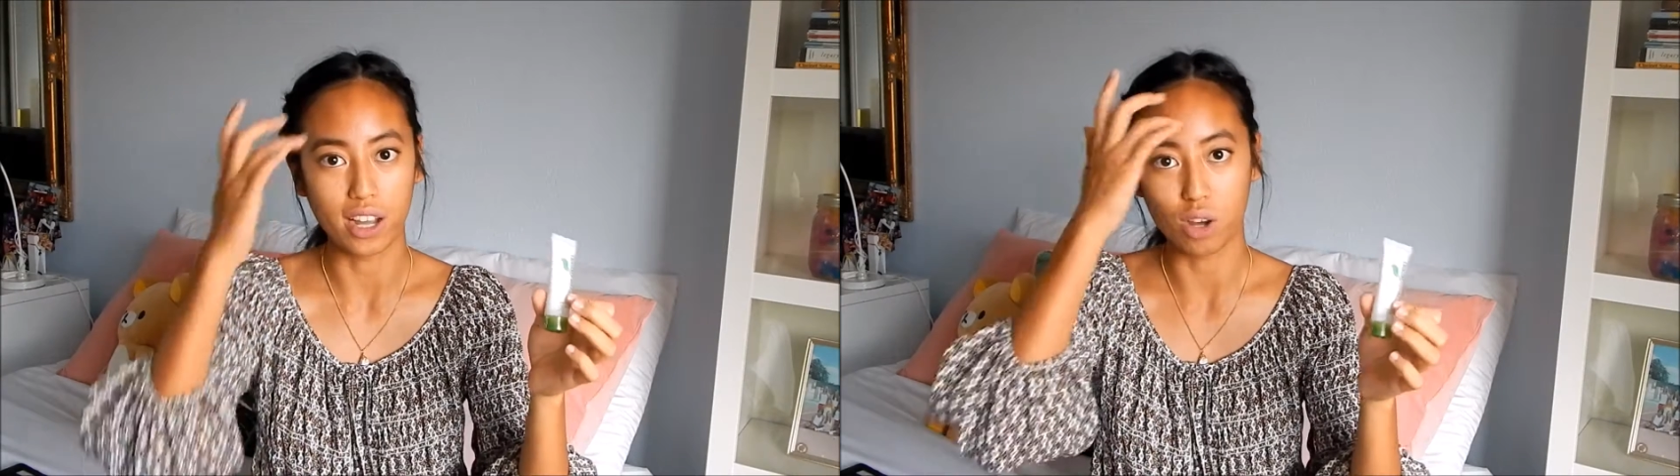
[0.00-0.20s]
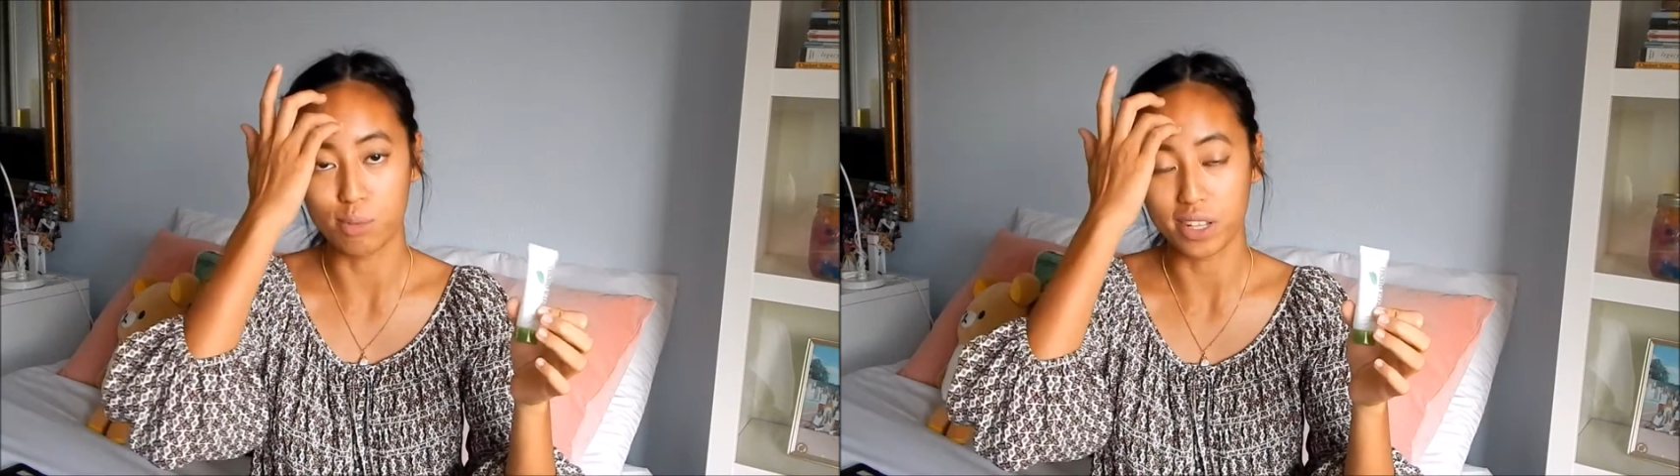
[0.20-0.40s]

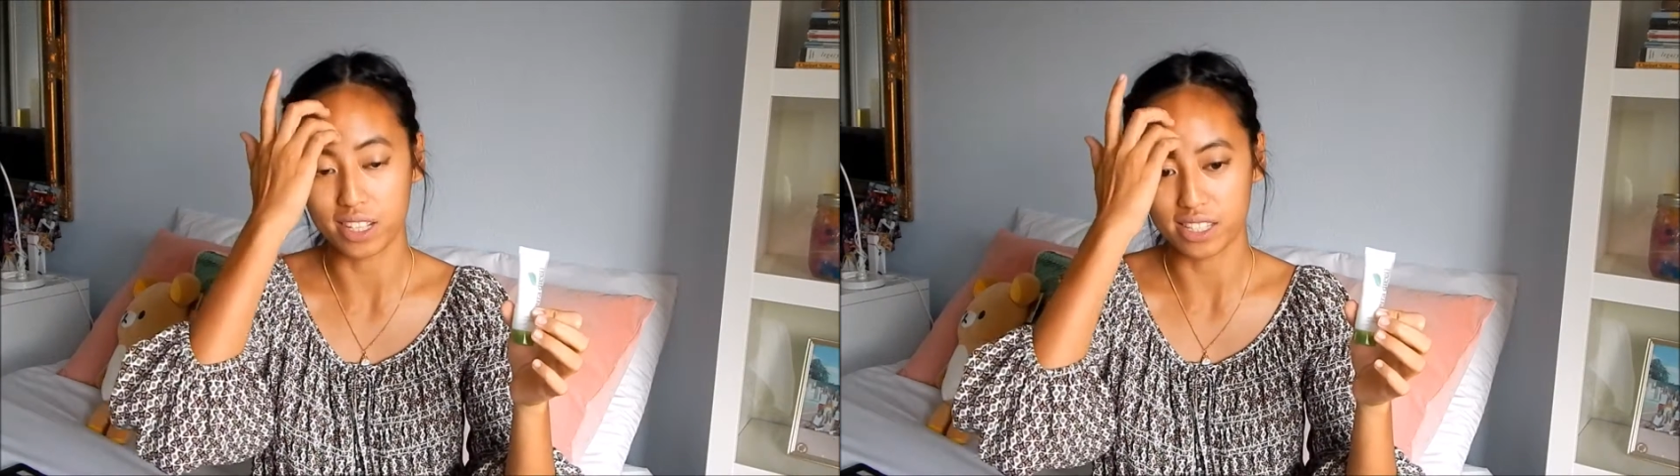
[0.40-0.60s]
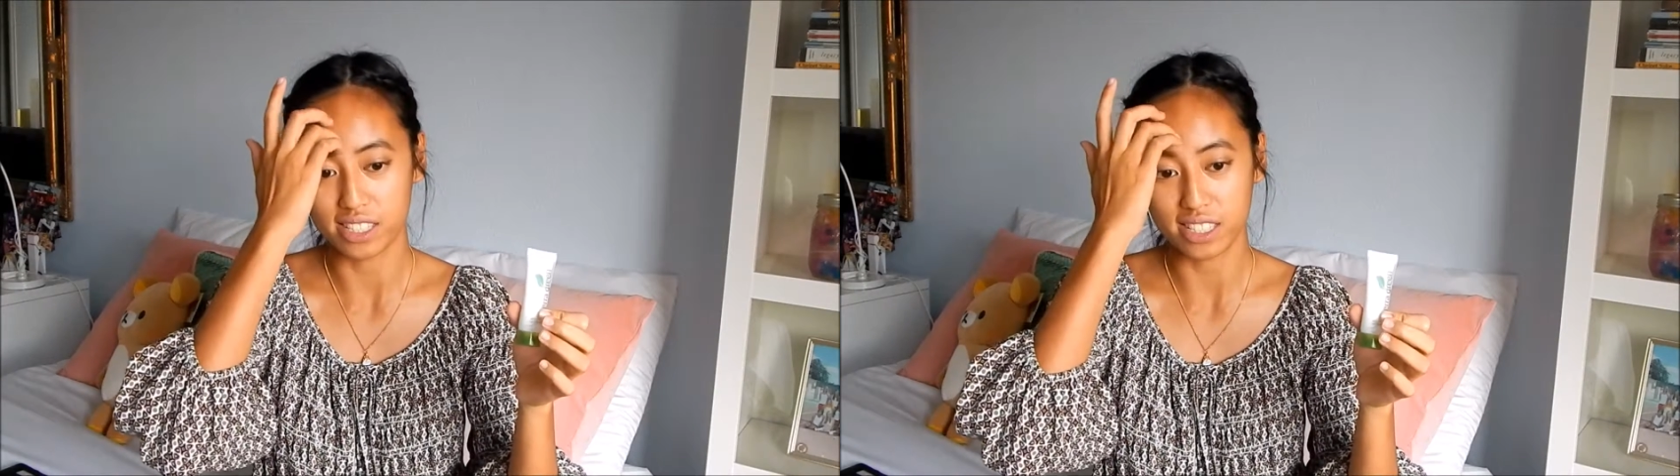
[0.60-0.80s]
go
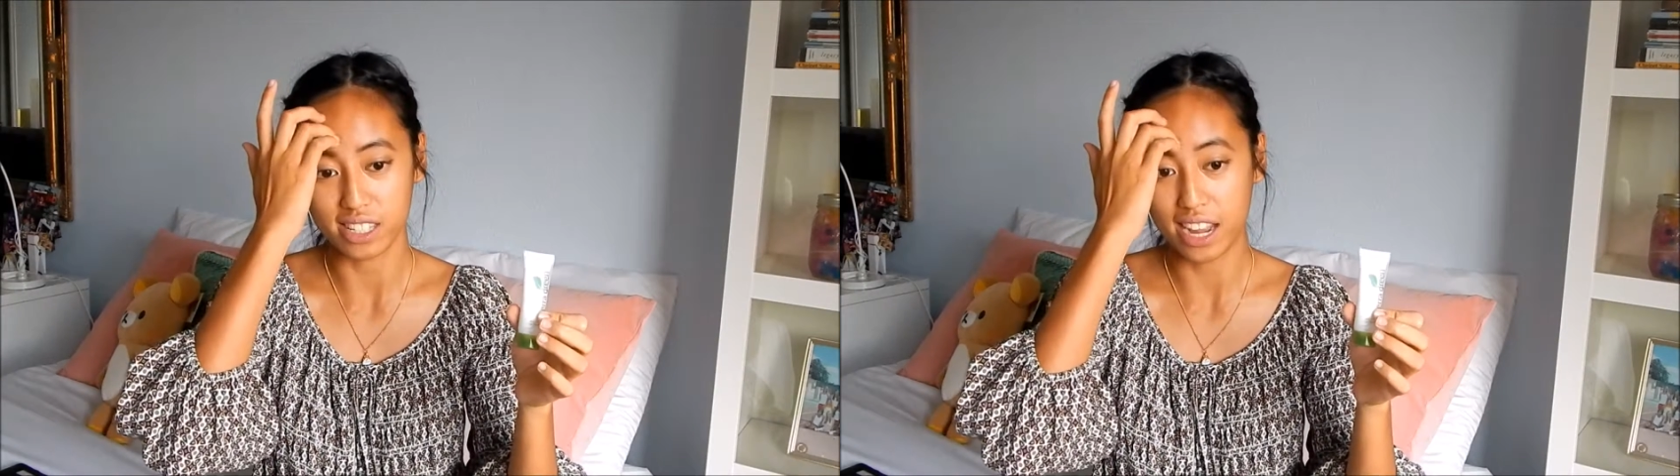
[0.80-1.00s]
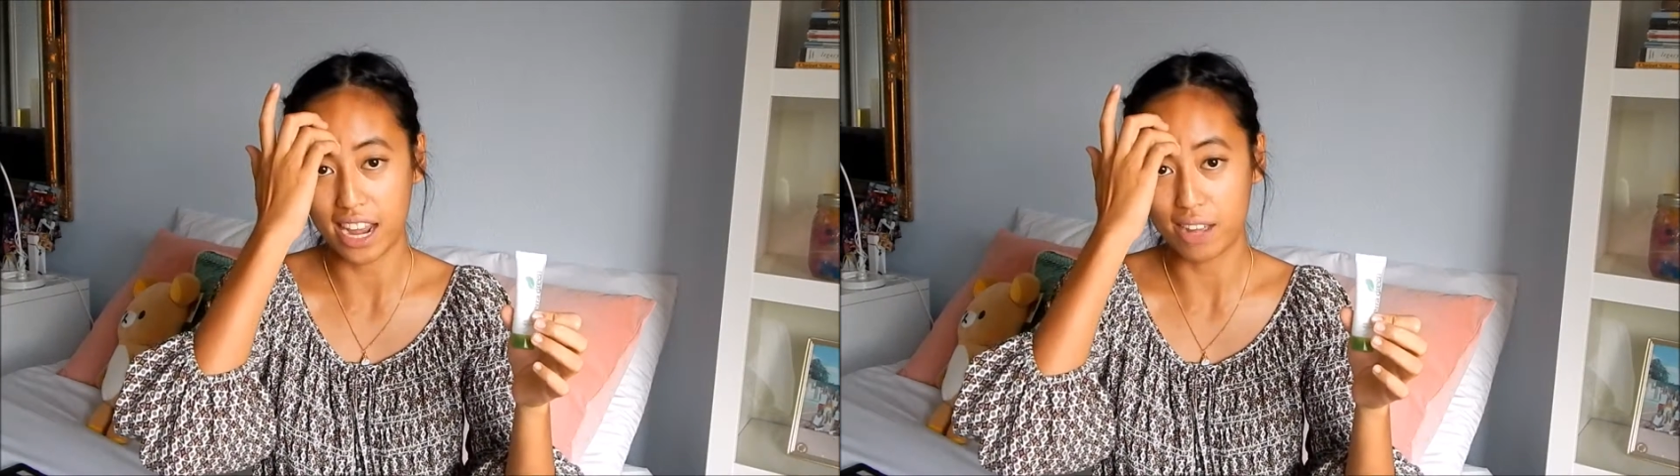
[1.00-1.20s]
because
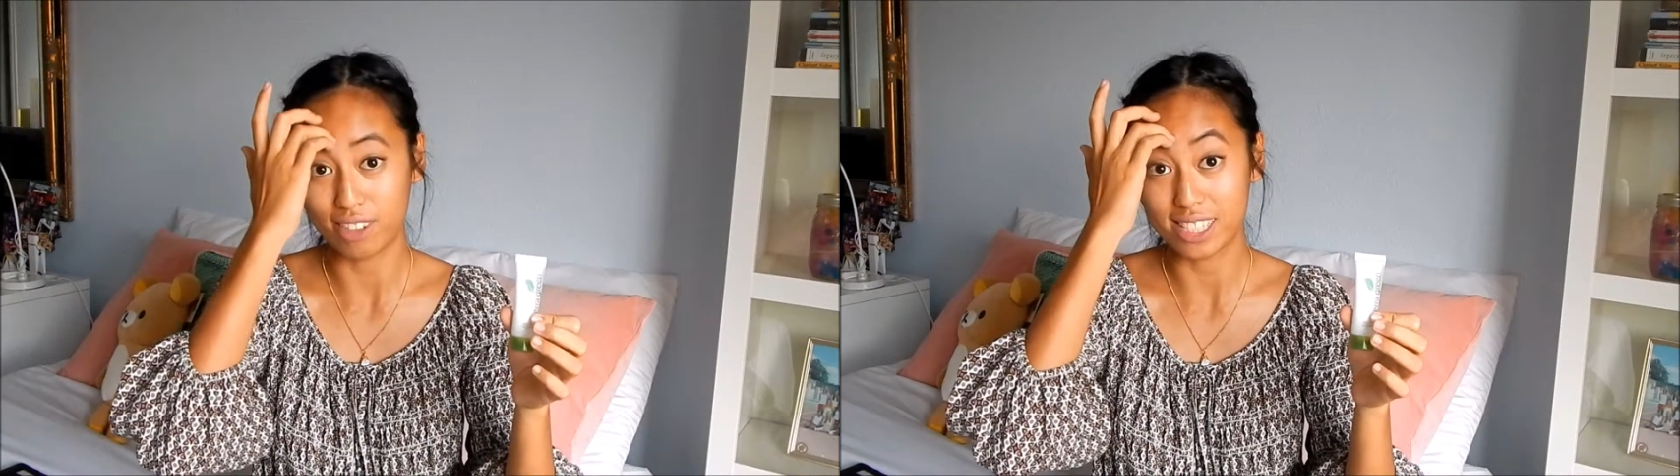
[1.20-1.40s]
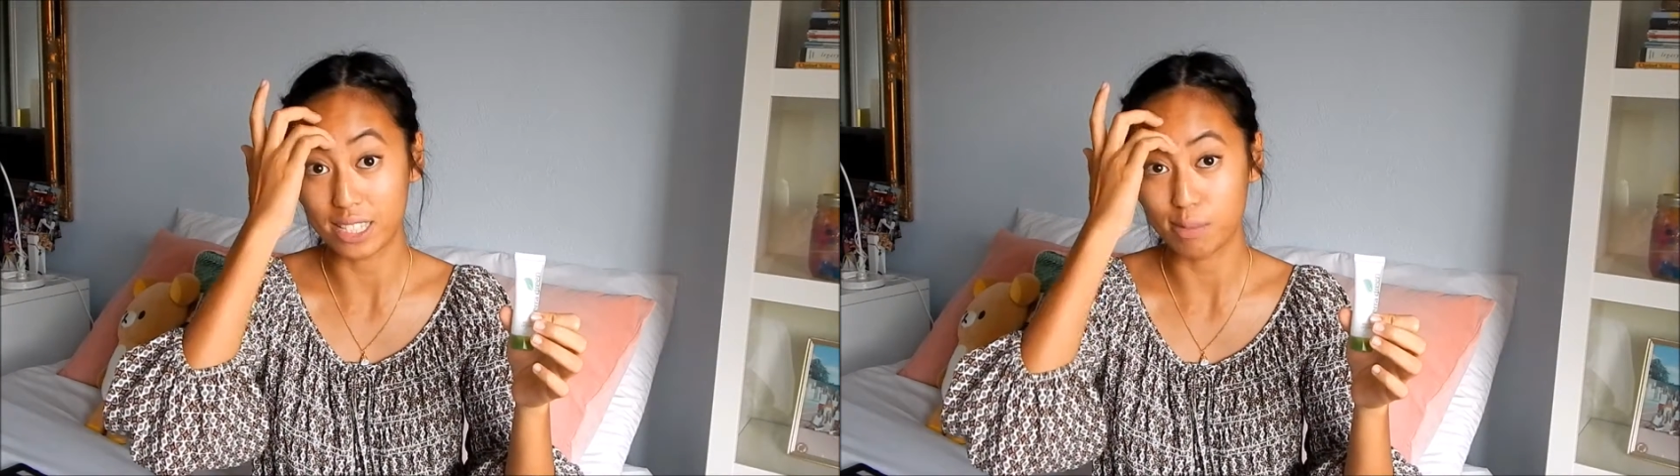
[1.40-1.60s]
I have
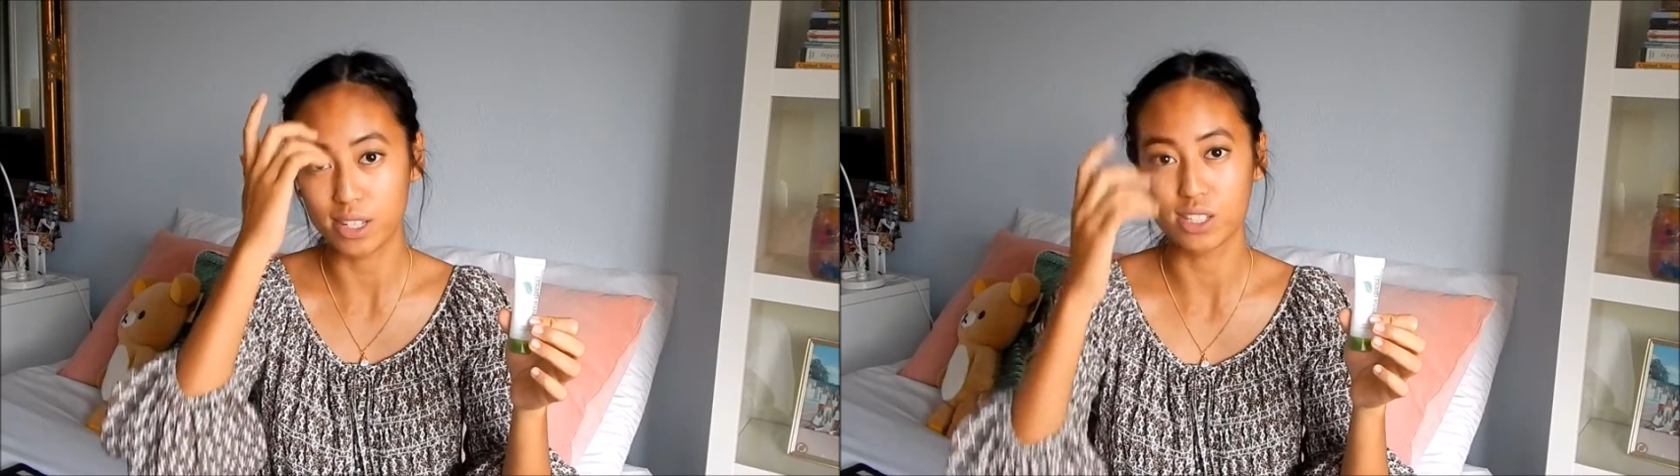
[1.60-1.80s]
eczema,